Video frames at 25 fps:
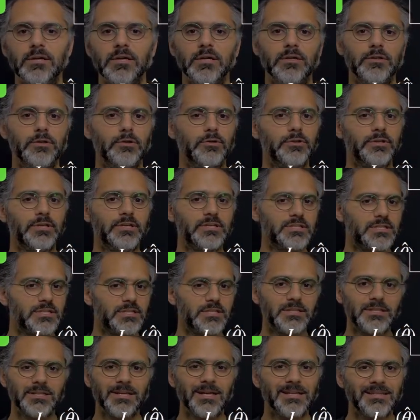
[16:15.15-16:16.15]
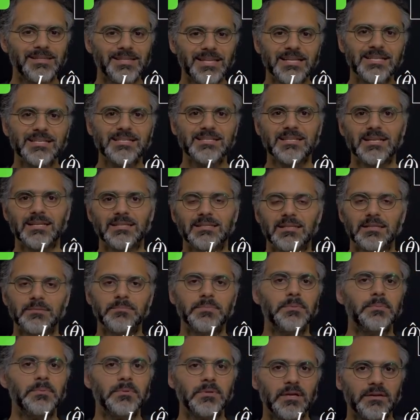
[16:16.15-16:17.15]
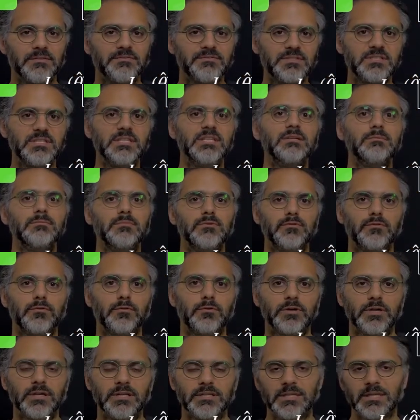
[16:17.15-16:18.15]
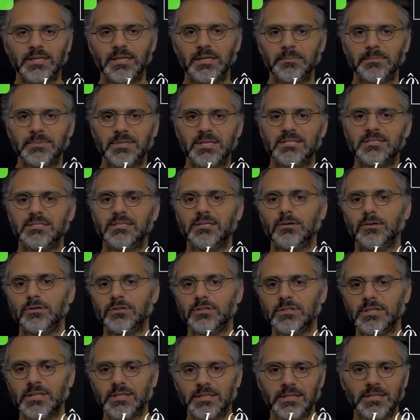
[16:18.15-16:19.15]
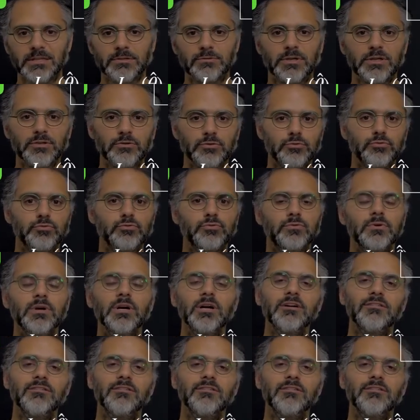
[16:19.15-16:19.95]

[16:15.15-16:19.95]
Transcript: you know, there's a test set that people have seen before and they keep testing on it and they try to do